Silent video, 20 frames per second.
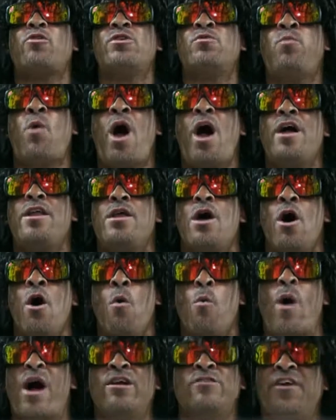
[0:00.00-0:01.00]
already won.
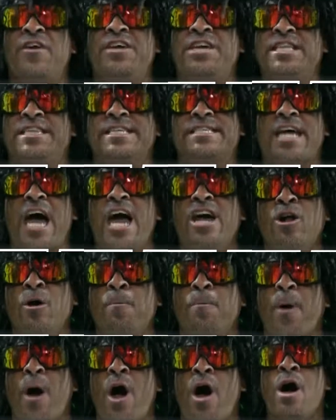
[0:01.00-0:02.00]
Why don't they get the
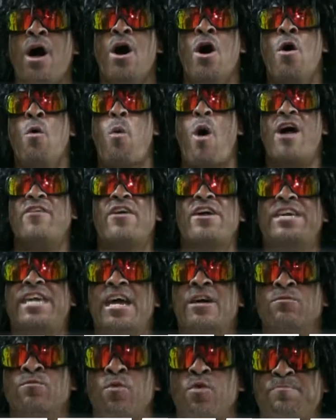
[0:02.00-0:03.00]
title, brah? Why are they
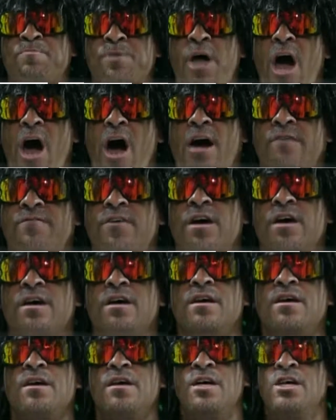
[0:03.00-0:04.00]
getting ripped off?
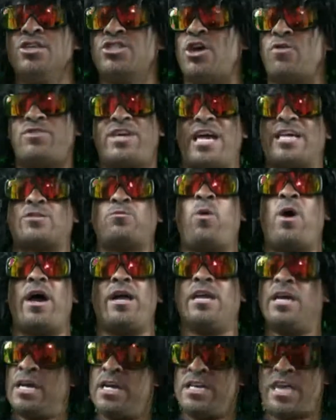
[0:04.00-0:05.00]
So guess
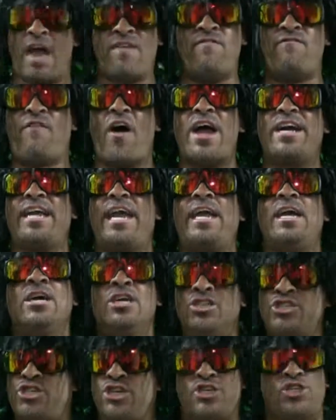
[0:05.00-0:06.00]
what? Kevin Feige
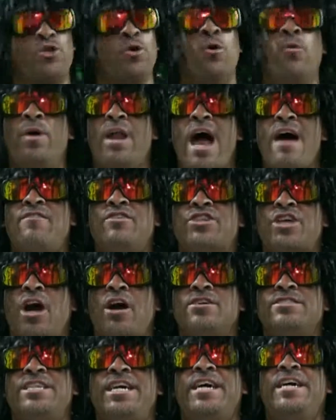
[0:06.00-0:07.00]
is just doing what
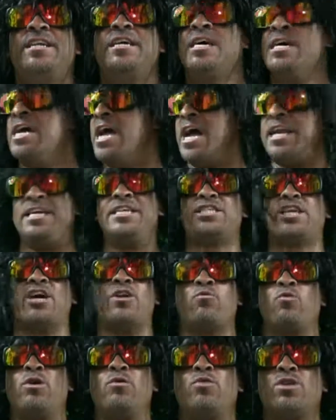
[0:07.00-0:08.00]
Avatar did, and he's
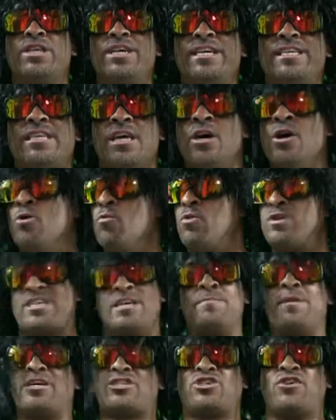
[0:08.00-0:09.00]
gonna re-release with
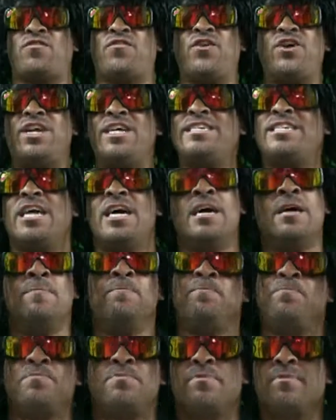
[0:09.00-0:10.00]
some extra footage,
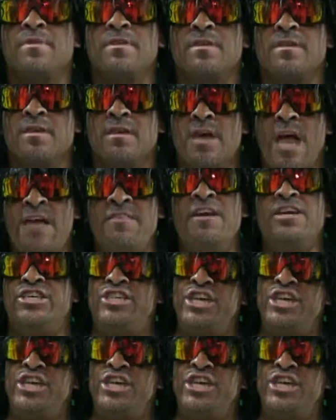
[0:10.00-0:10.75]
and